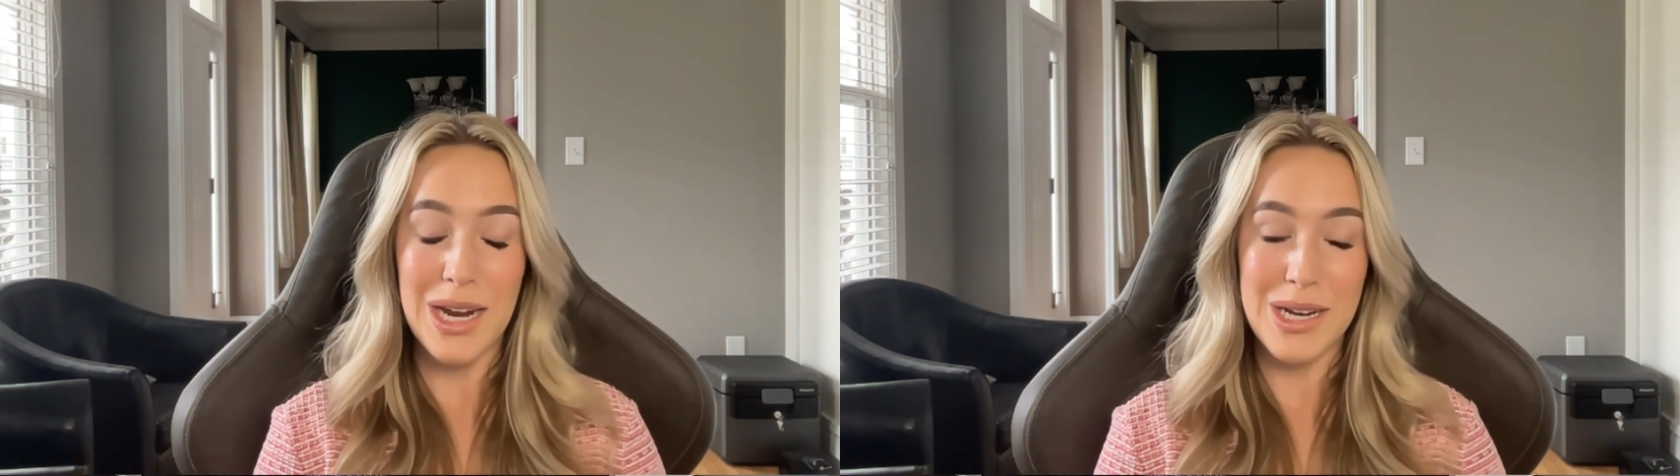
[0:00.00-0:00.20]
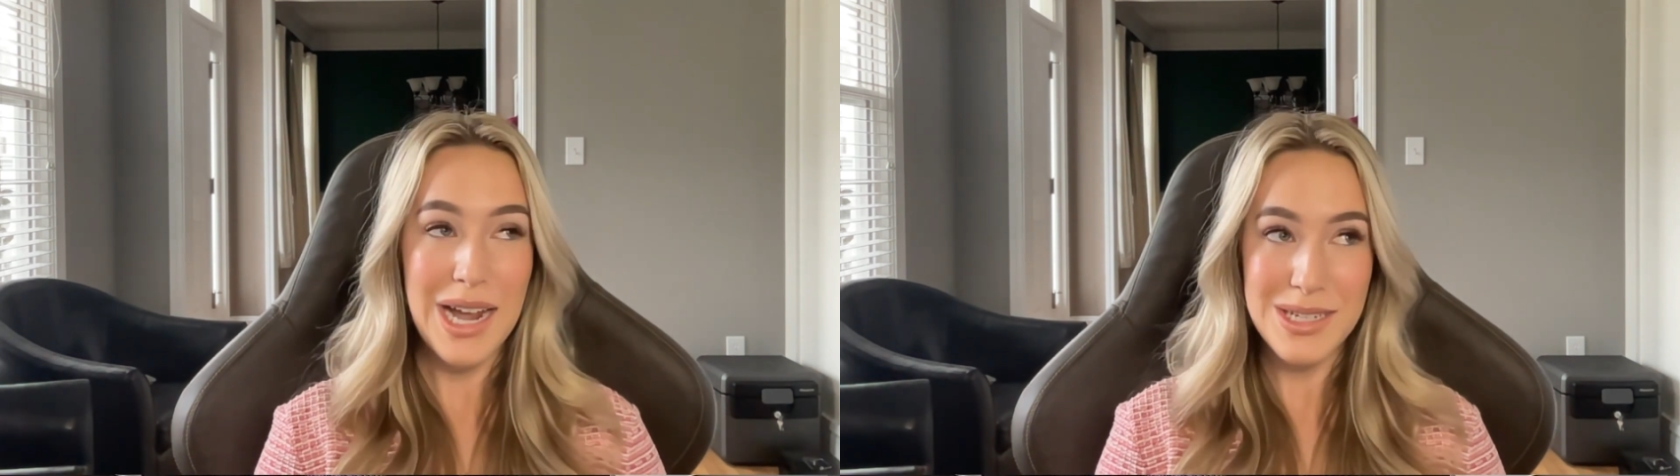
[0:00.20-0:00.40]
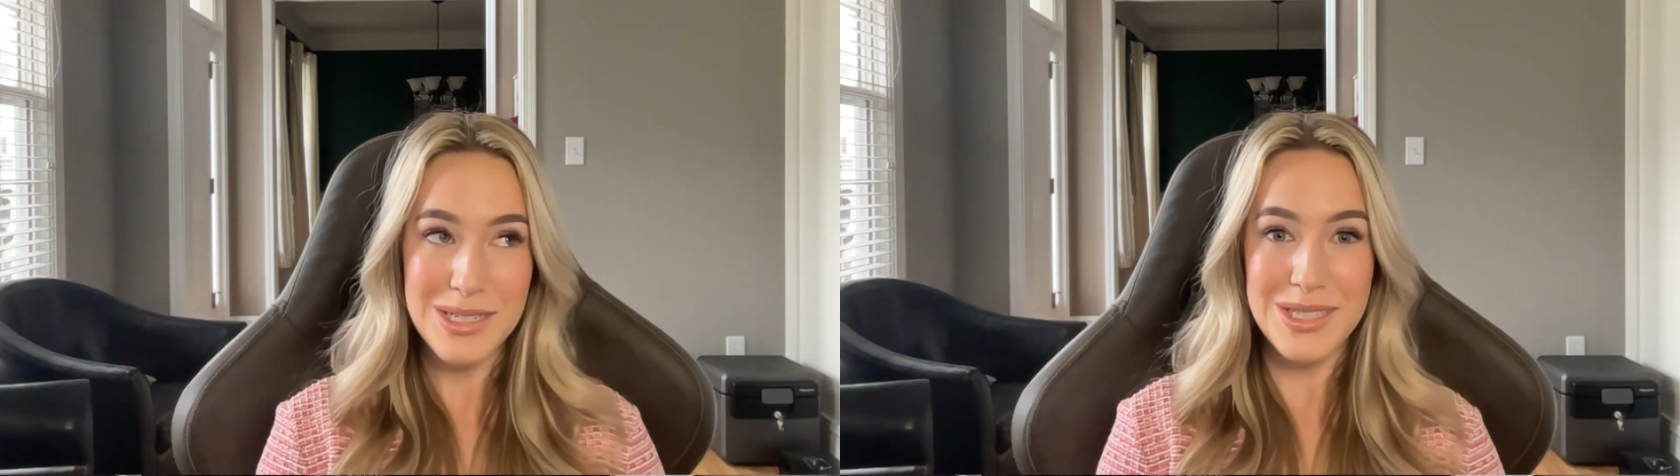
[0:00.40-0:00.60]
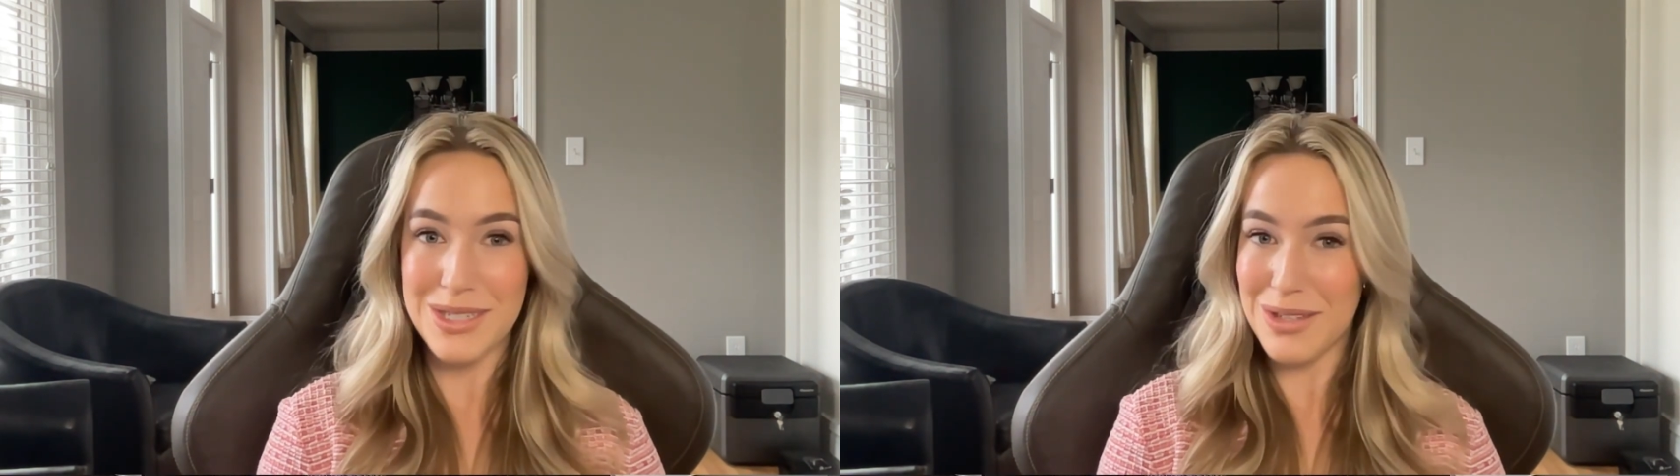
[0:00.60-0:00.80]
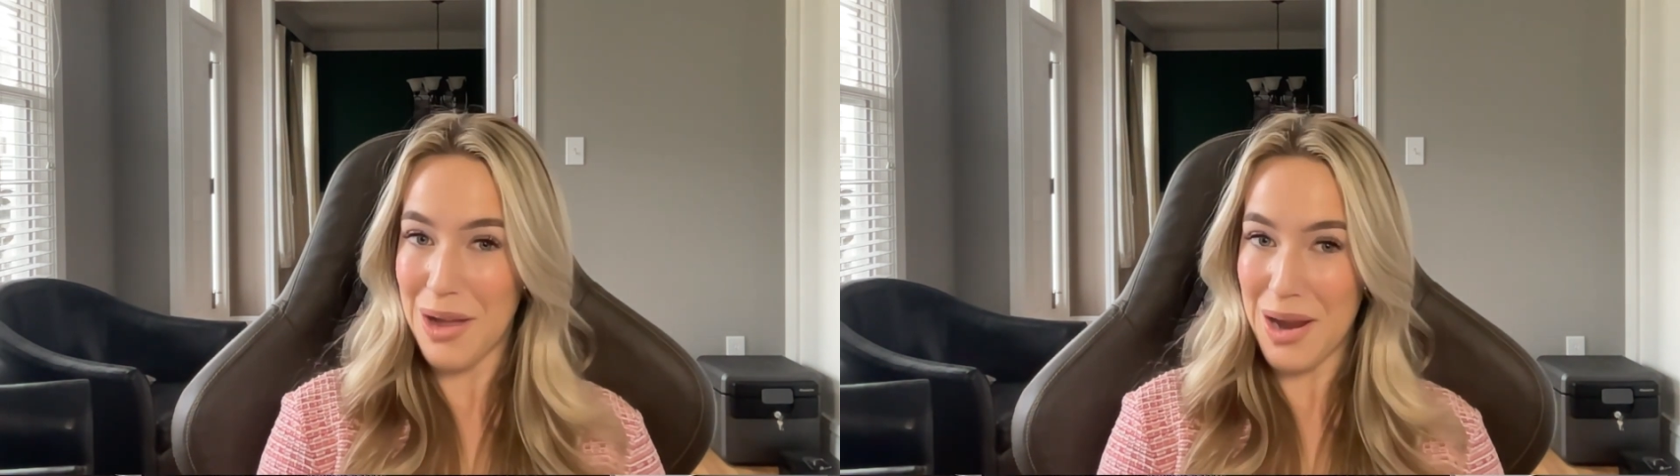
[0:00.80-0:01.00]
got
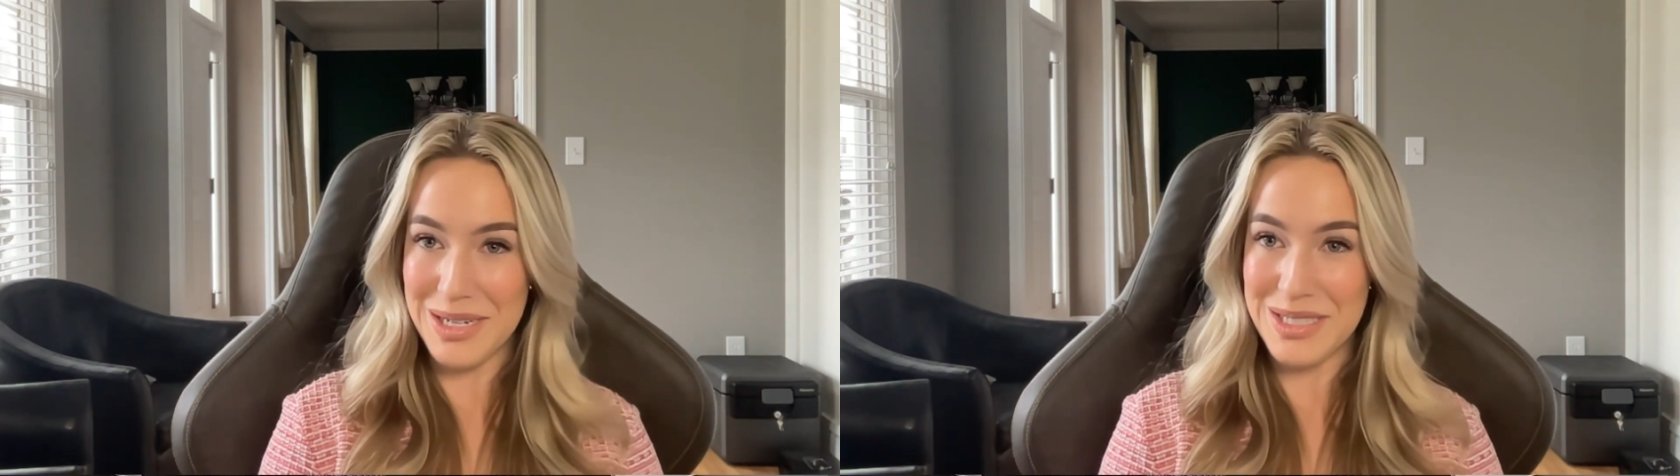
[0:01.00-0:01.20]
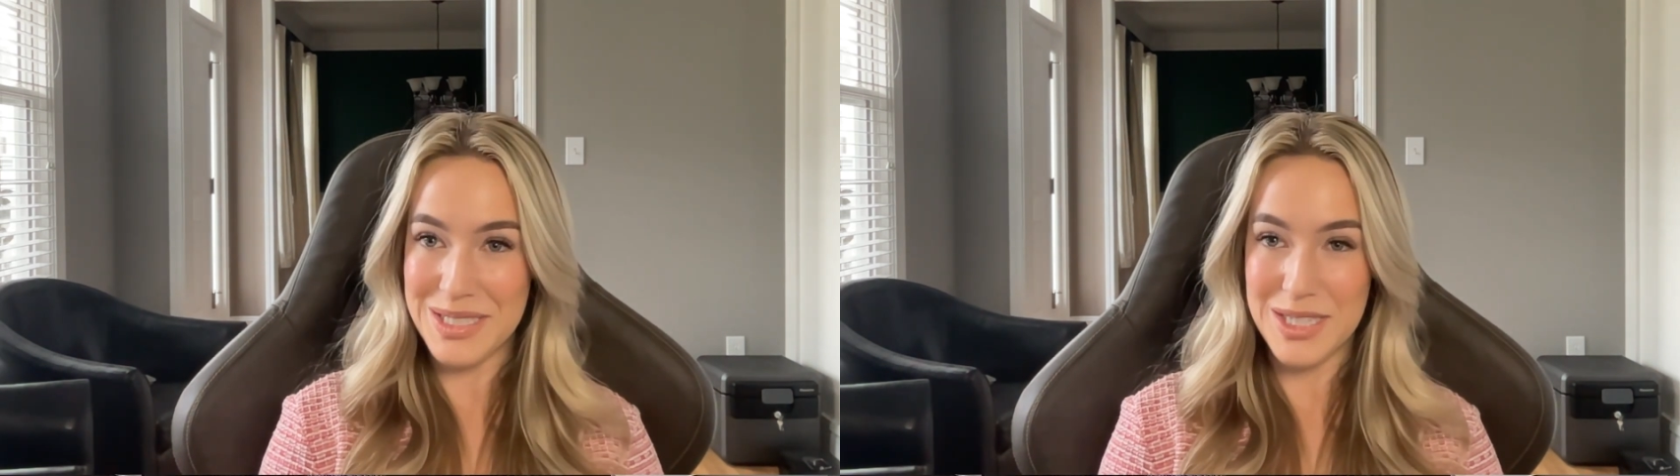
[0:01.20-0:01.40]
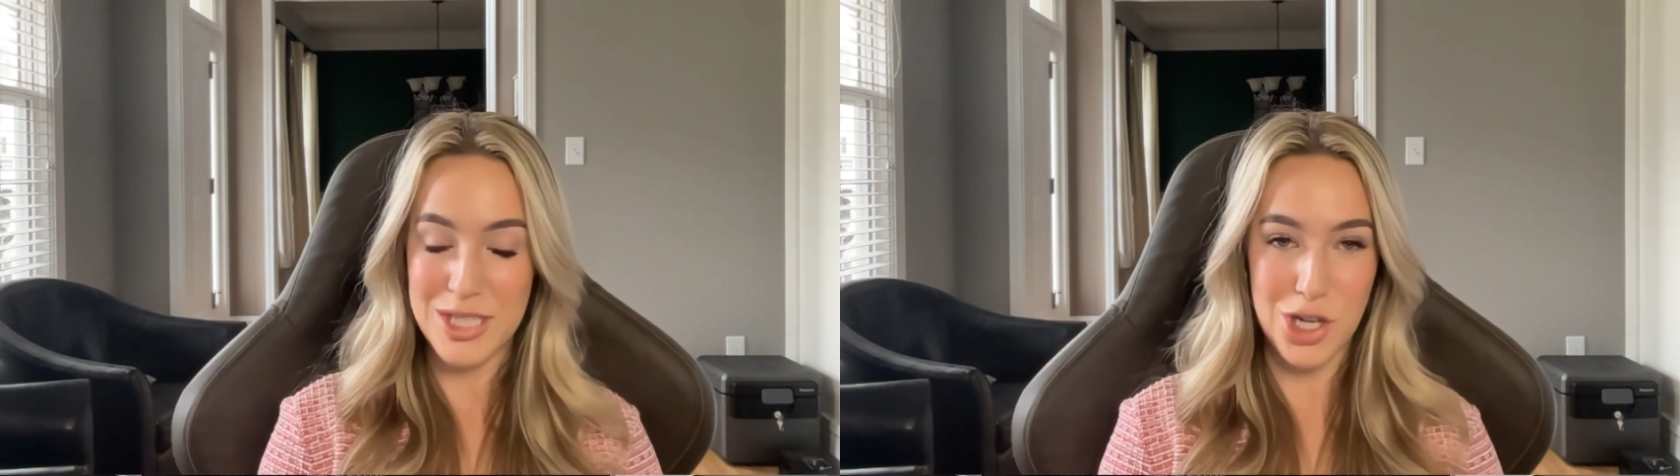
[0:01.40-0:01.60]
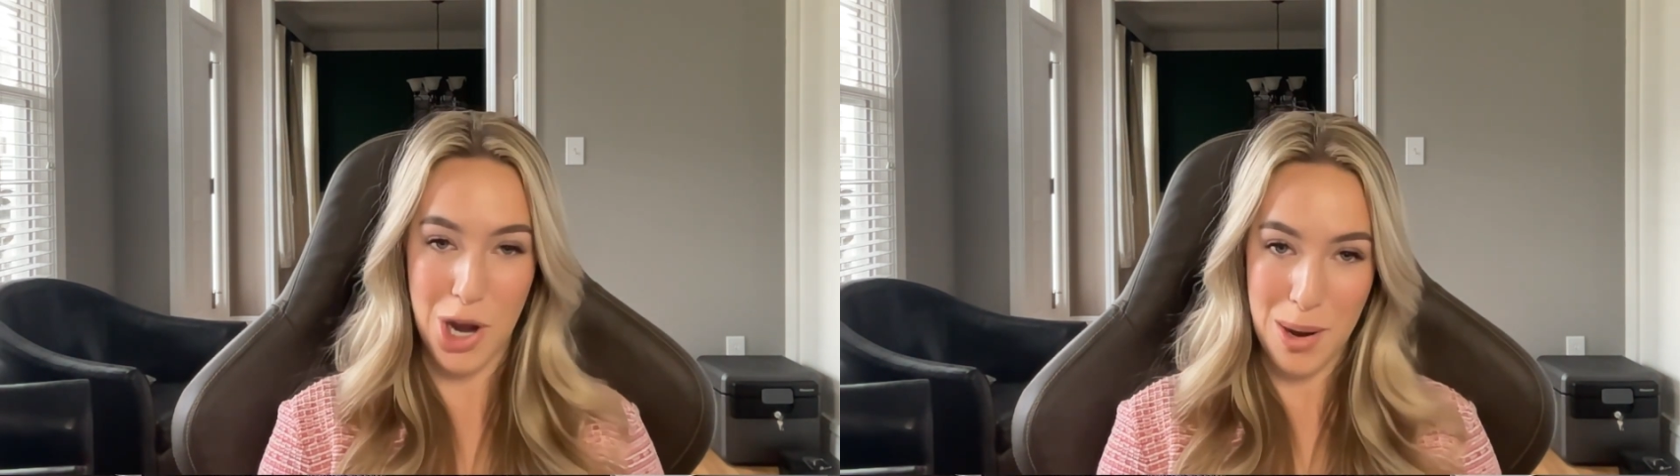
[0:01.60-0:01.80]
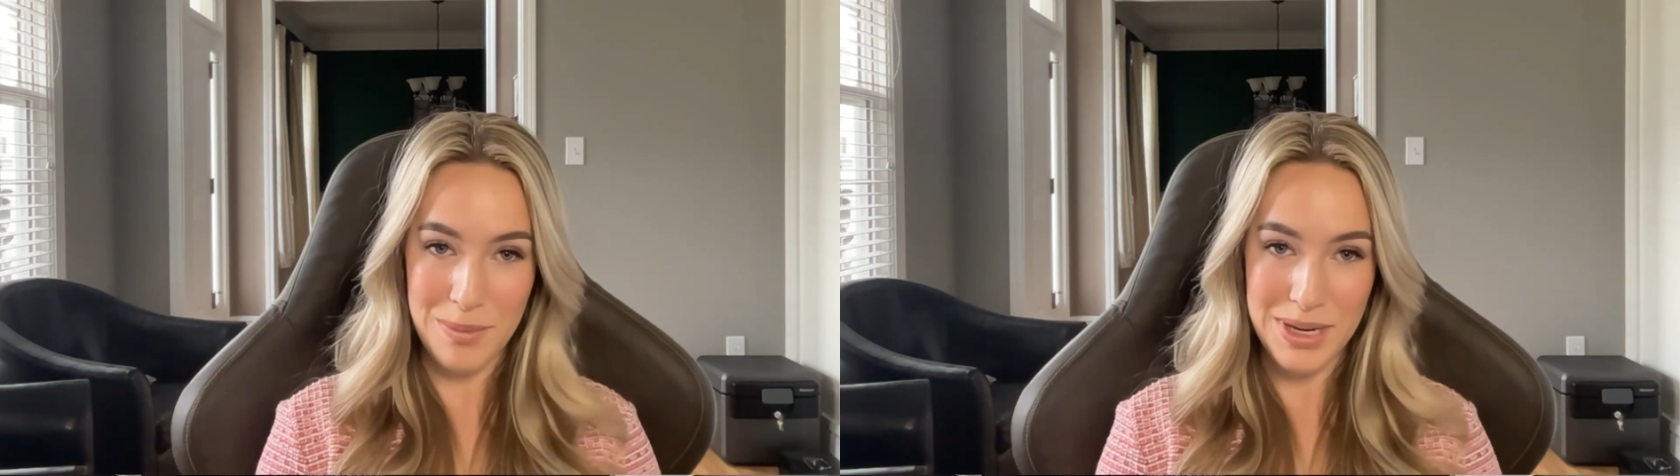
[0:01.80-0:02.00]
declined the job,